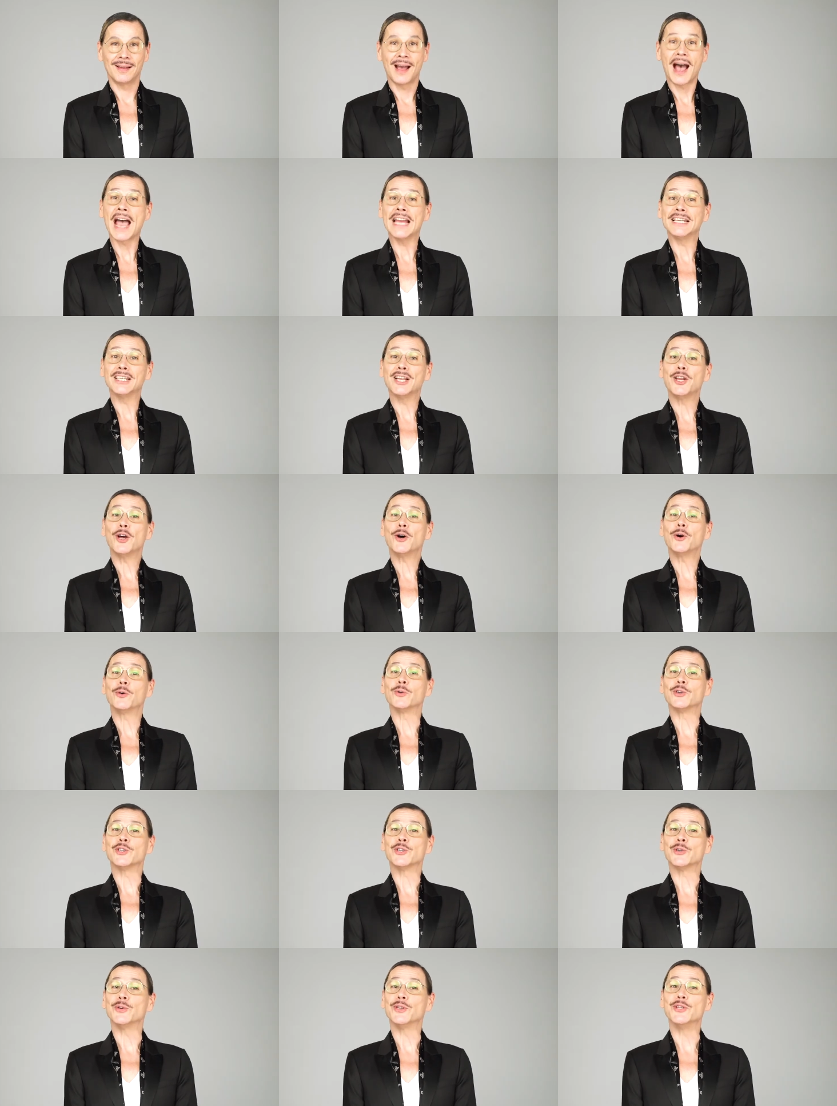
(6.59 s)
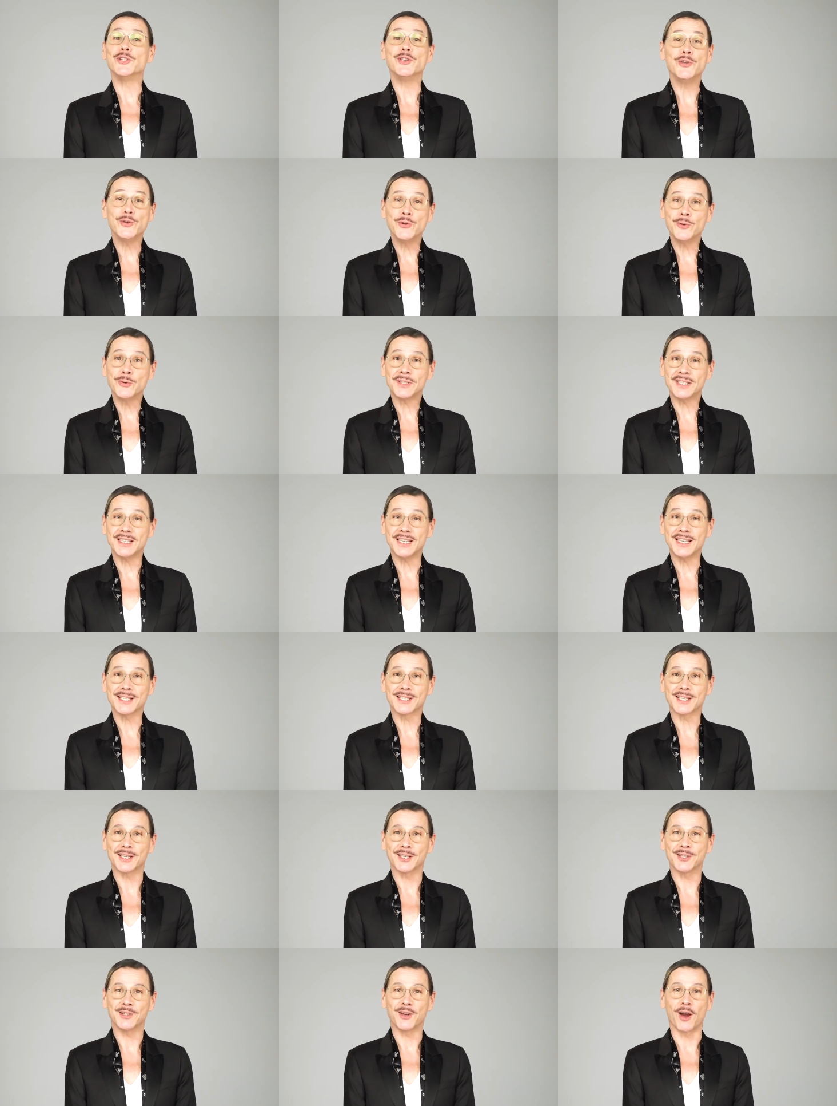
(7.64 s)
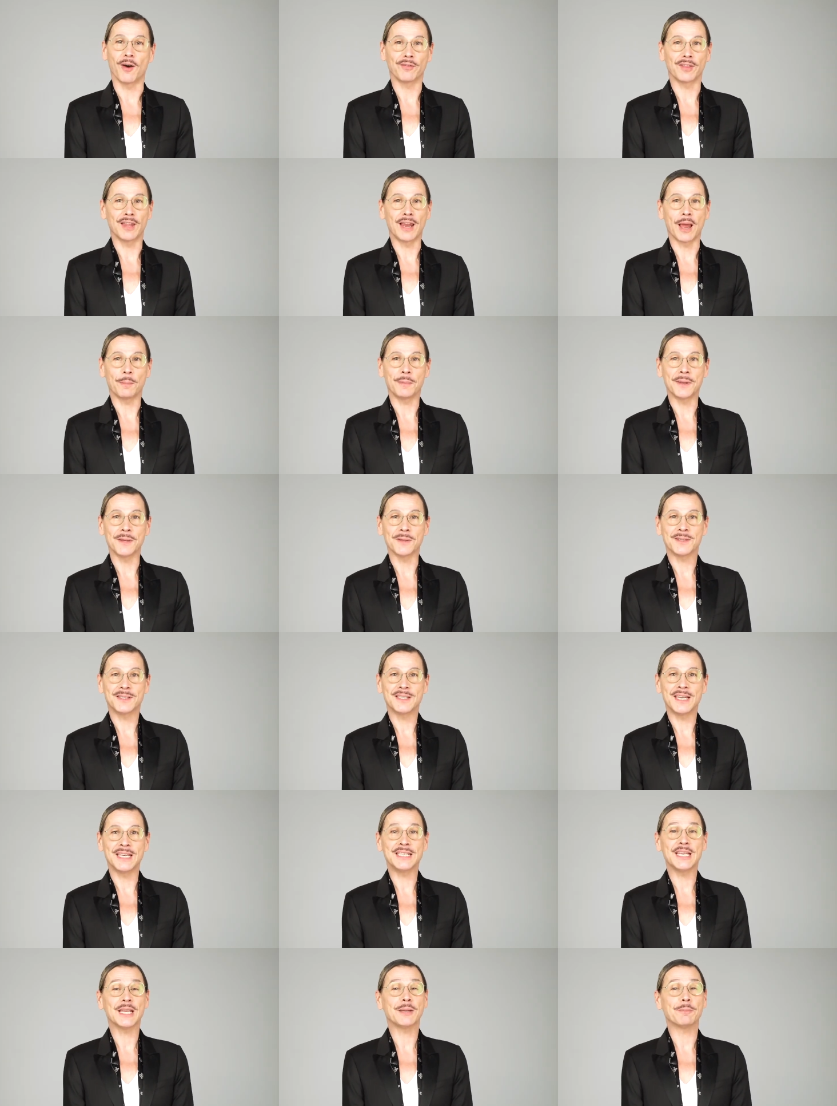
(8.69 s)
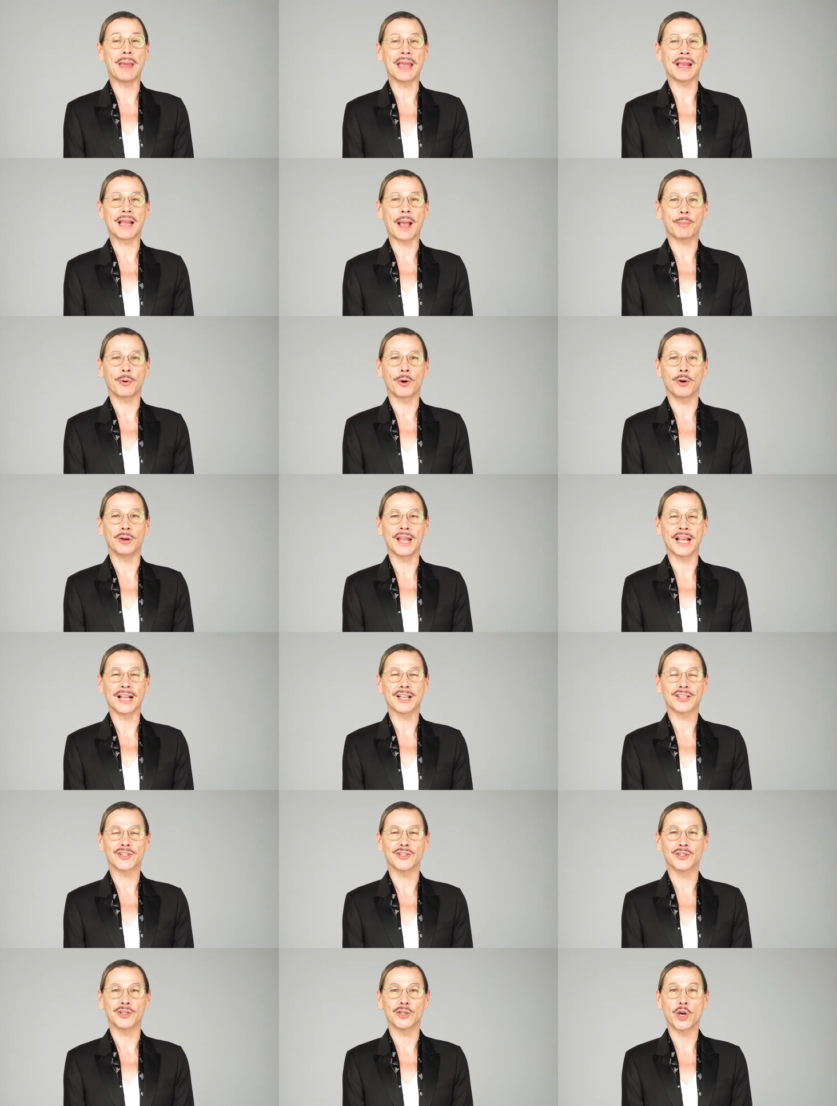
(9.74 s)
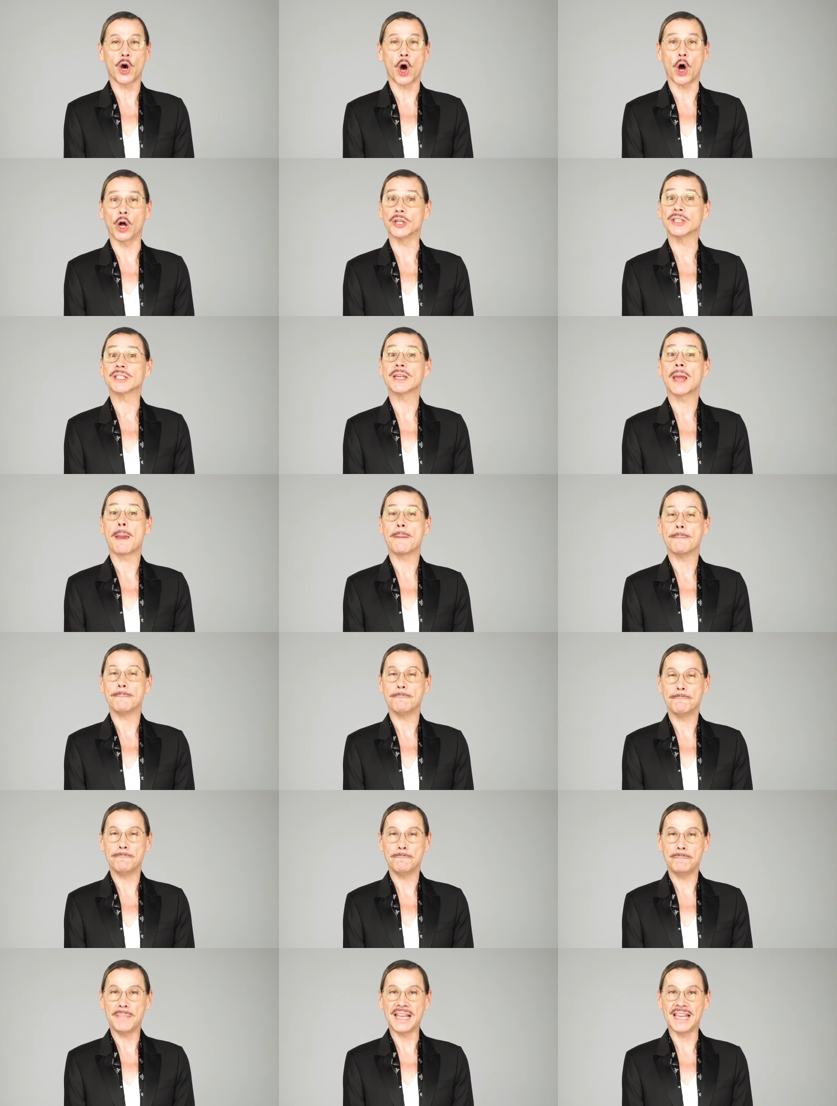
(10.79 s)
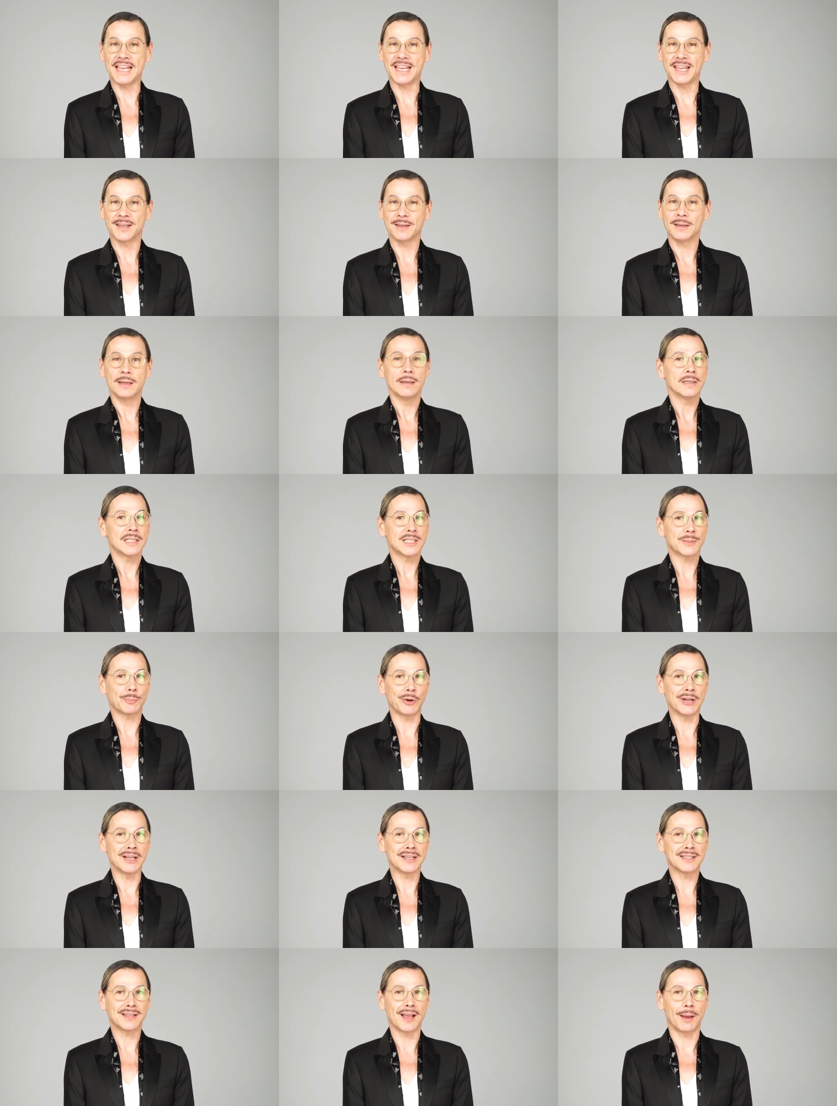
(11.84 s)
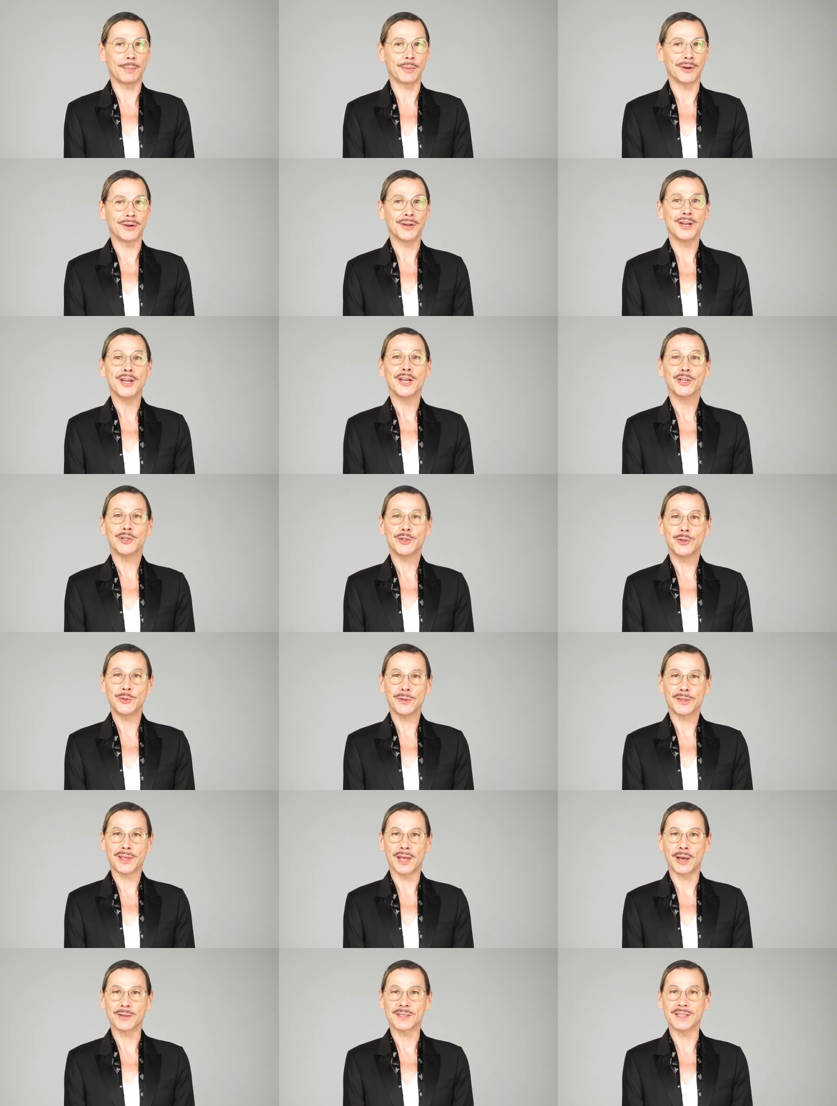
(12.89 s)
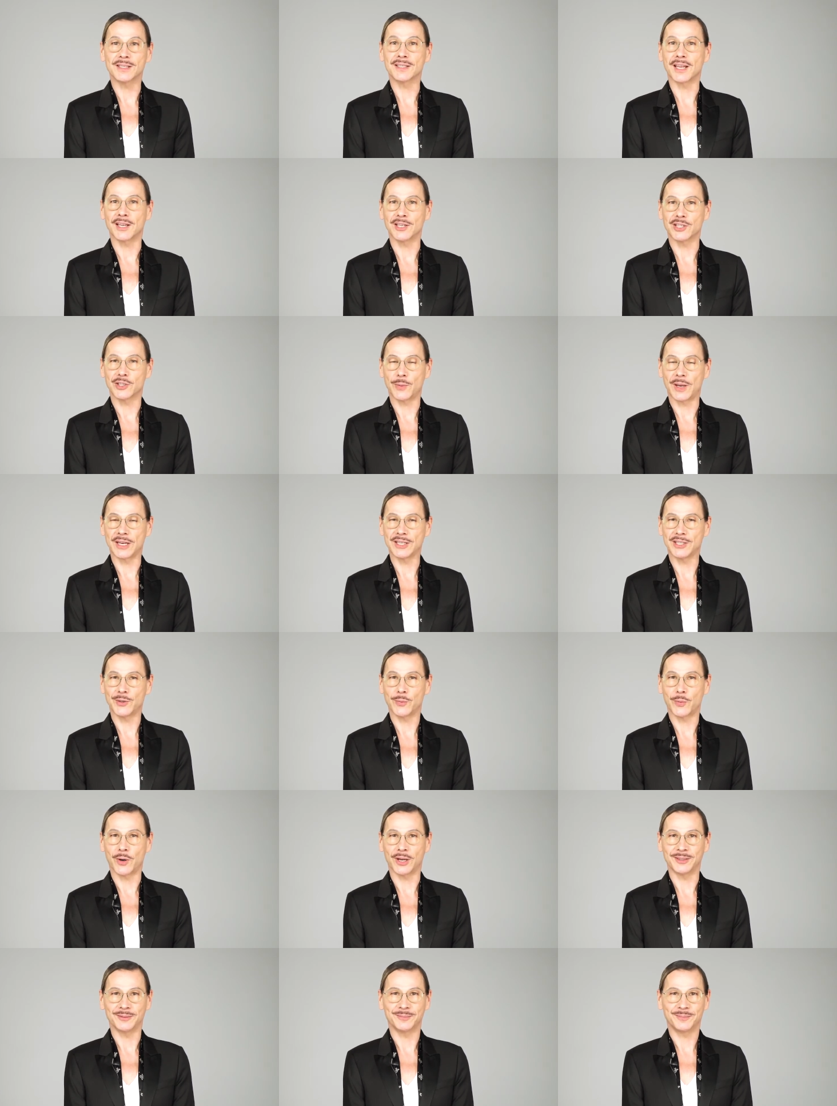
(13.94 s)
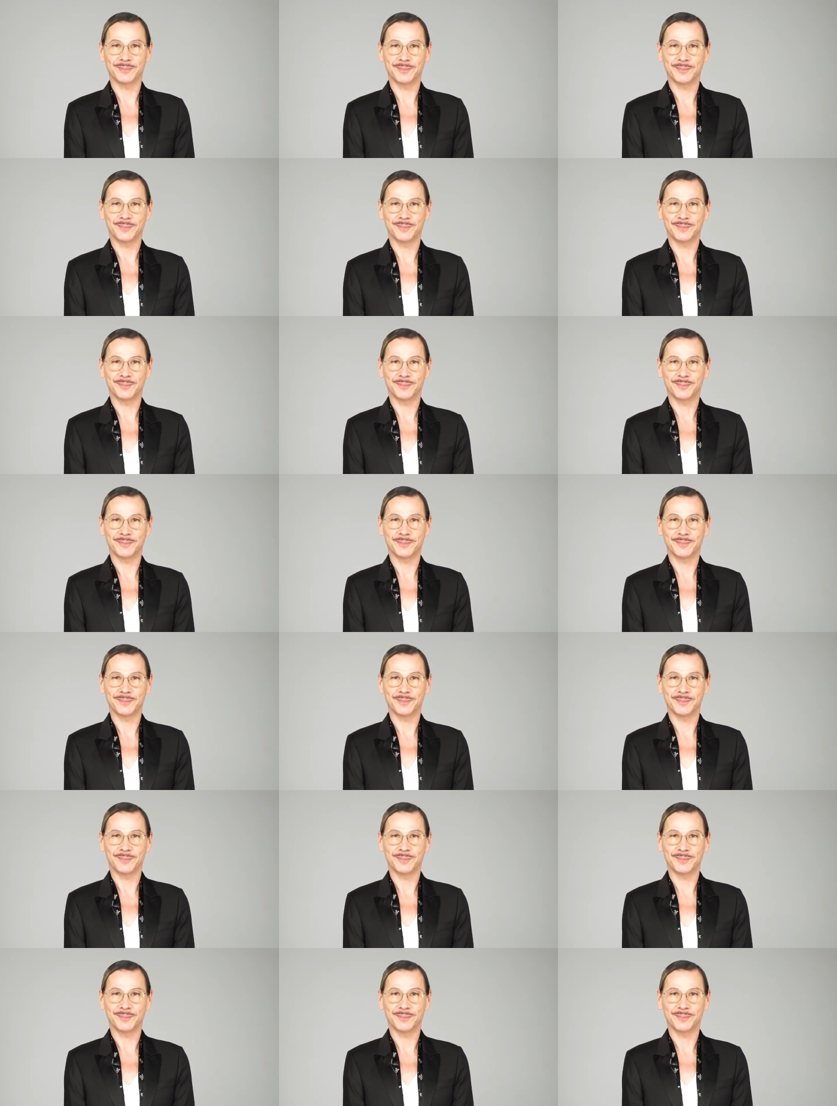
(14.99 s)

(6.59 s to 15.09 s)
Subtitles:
Hi and hello to a new season of the Lapi Aesthetic Makeup Collection called Me, Spring-Summer 2021.